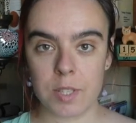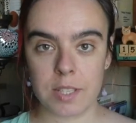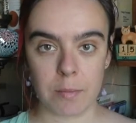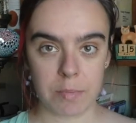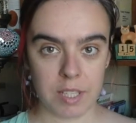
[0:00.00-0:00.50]
you
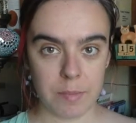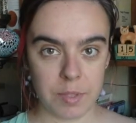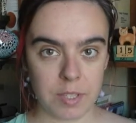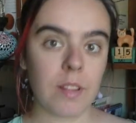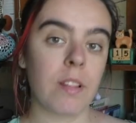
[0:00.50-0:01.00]
some
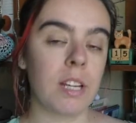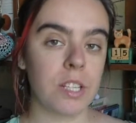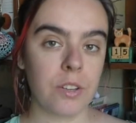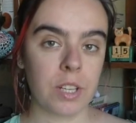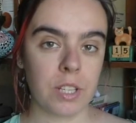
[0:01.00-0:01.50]
tips
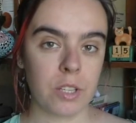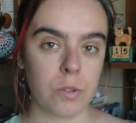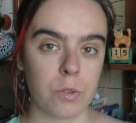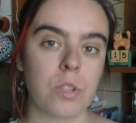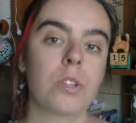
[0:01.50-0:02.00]
that you can
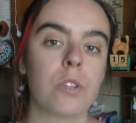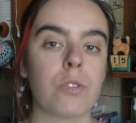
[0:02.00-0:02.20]
use